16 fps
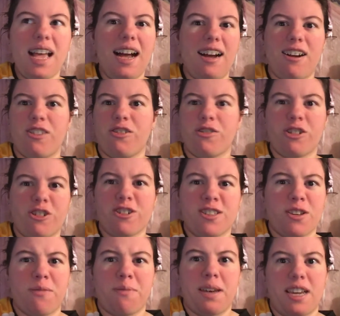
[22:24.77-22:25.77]
100 or
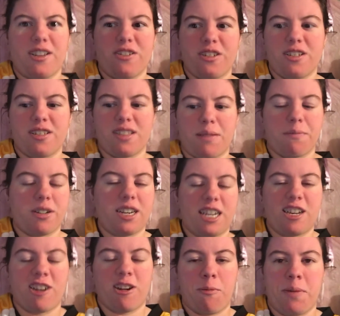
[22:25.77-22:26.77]
so pages. I'm
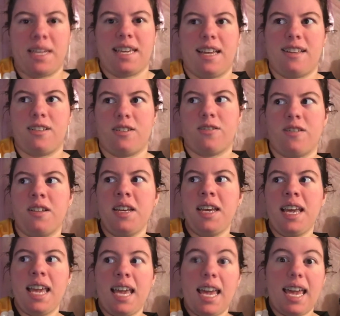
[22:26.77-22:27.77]
reading it on my Kindle,
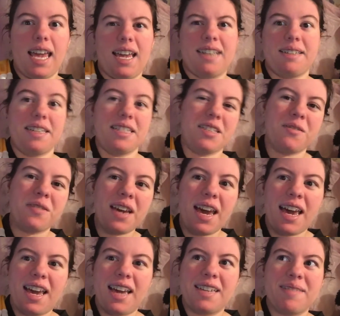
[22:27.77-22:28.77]
and it's
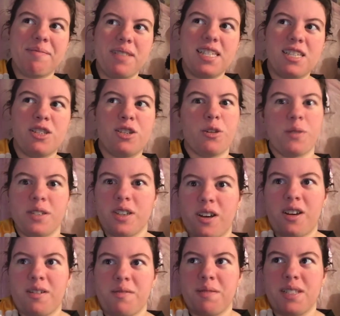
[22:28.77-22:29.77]
okay. It's new
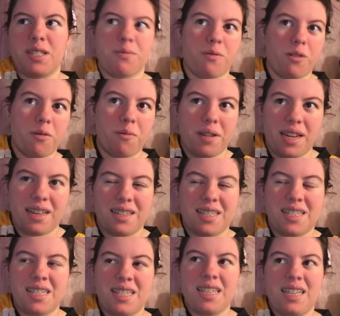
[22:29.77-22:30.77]
adult, it's
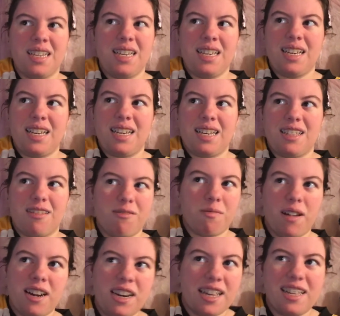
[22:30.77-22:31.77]
romance
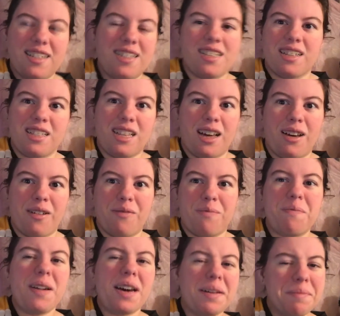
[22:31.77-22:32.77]
a lot of insta love,
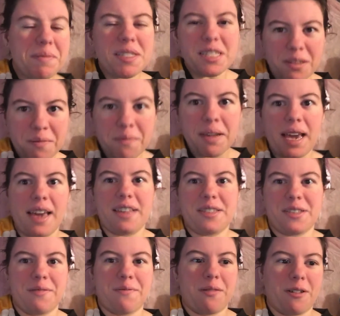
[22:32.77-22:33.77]
but it's okay
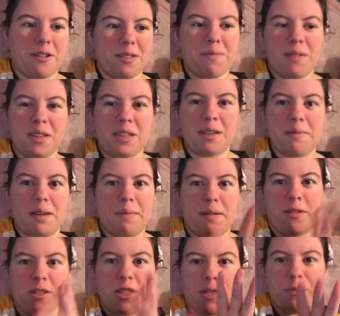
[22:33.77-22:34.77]
so far. It's probably going to be
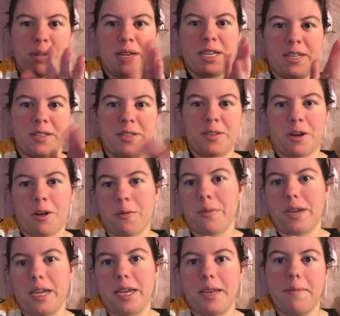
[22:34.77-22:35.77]
about a three star
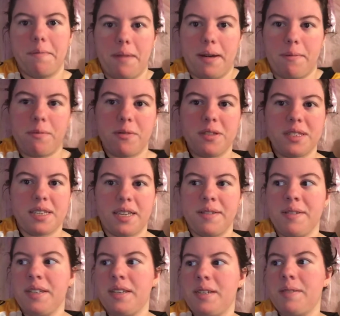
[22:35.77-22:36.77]
read, but we'll
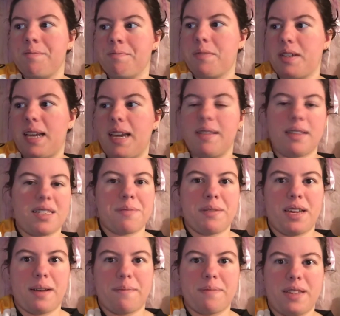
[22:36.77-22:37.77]
see. But yeah, that's
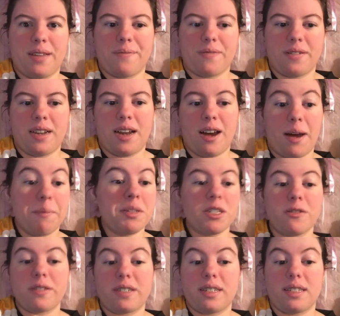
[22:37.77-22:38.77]
my update for now. I'm
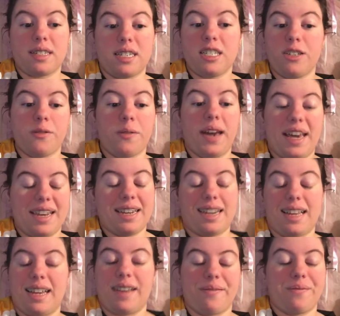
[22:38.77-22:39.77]
going to continue
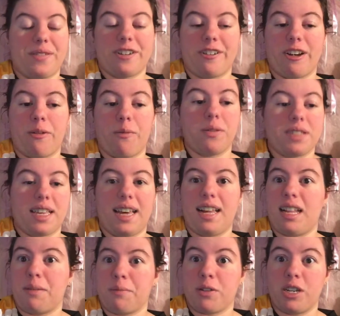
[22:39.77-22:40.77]
editing and figure out what the
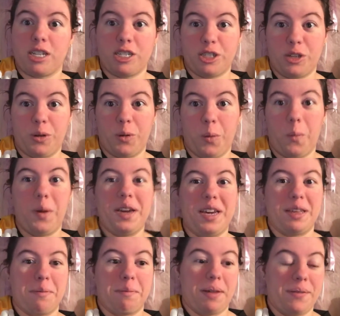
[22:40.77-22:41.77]
hell I'm going to do
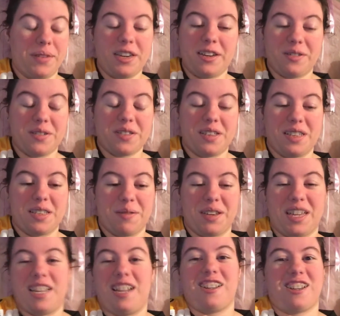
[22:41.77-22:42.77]
with my videos this
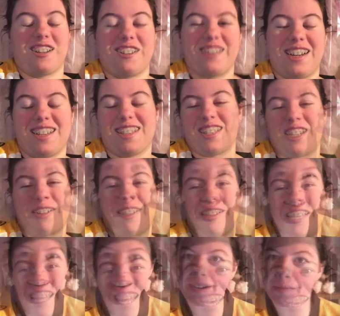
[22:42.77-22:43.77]
week, and I'll talk to you guys a little.
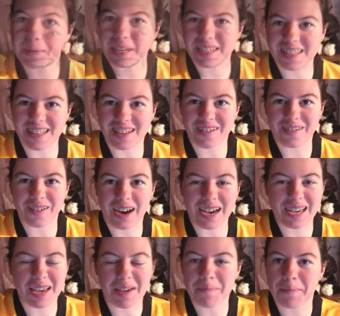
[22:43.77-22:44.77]
Hey everybody, so
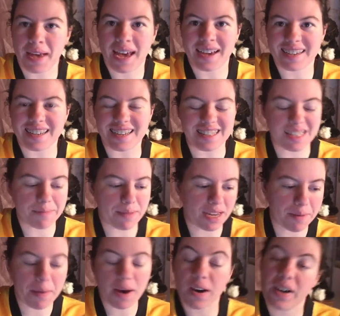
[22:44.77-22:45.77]
I am back. It's
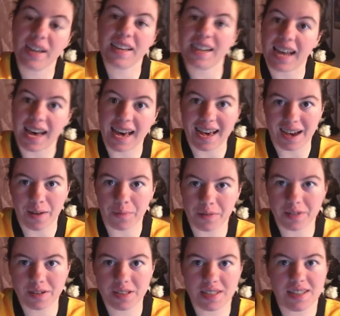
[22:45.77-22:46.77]
been about an
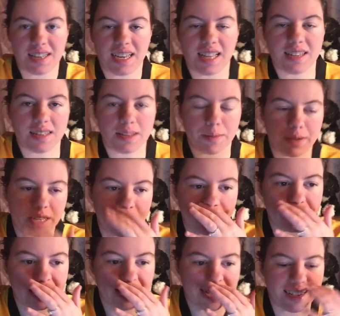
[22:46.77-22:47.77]
hour since I last talked
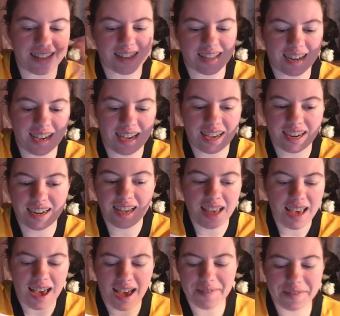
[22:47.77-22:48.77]
you guys, and
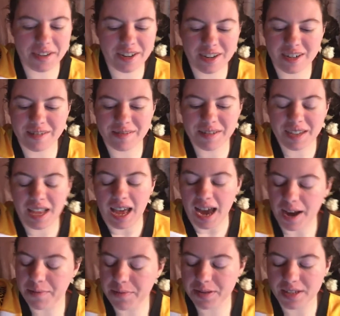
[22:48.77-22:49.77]
I figured
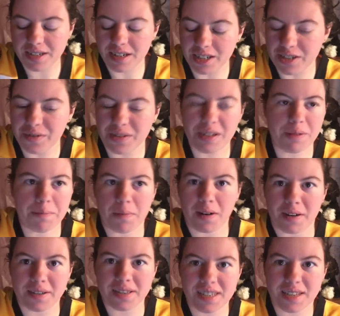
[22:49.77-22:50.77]
I was going to do an
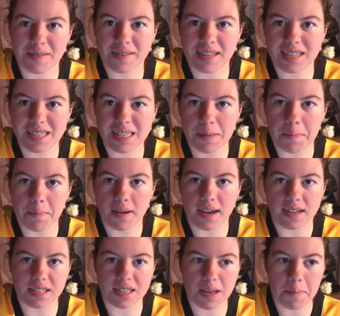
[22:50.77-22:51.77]
unboxing of this,
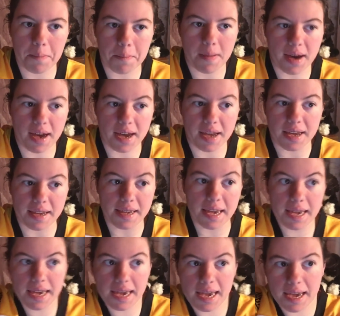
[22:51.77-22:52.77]
but my
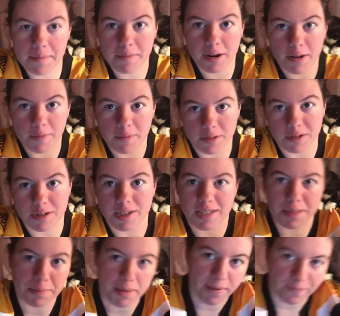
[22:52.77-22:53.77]
camera, which
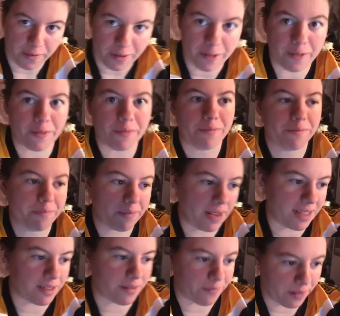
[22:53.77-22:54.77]
is my phone
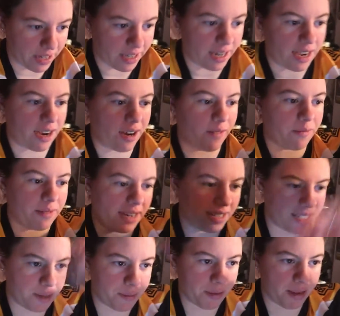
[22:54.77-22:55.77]
as of right now,
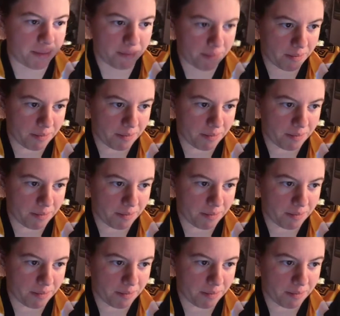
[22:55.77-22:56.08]
next week,